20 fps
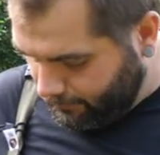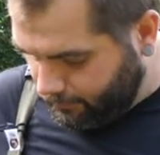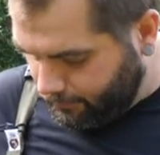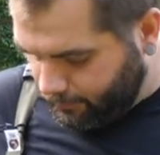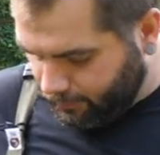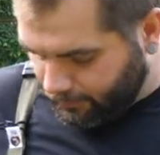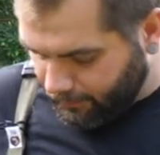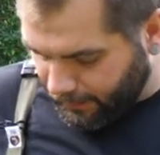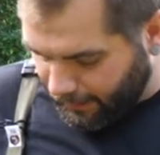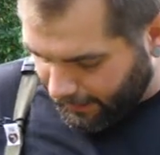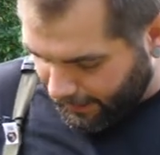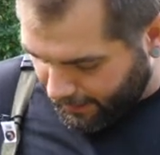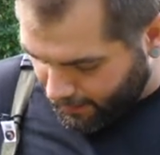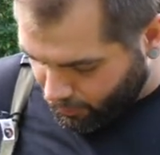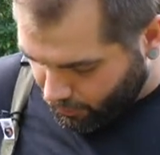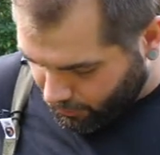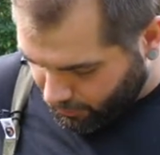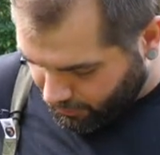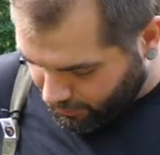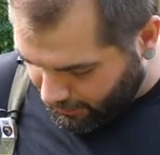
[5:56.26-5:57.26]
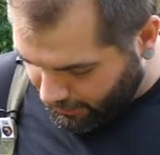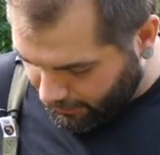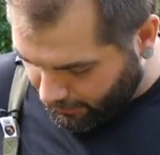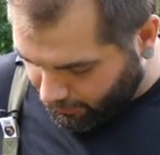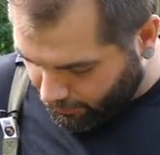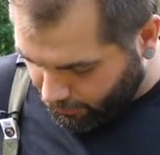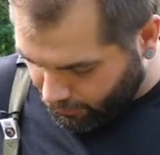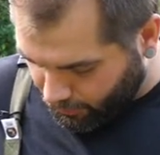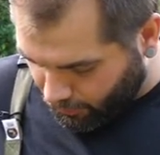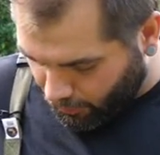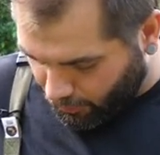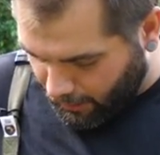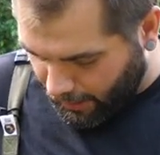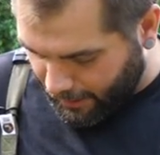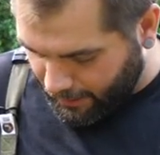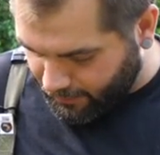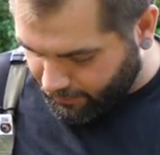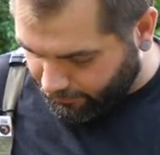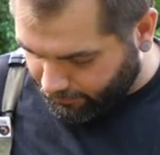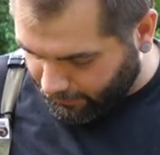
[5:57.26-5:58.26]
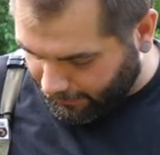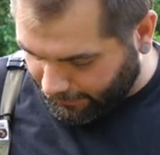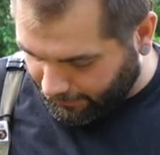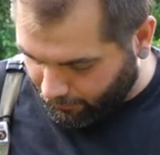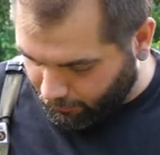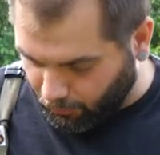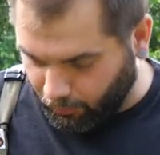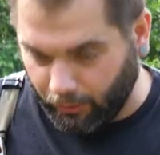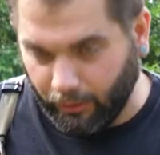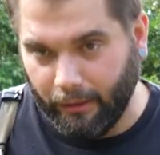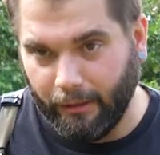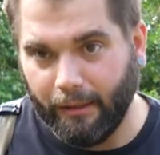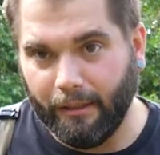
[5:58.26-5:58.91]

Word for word: and as you can see, there's all kinds of like little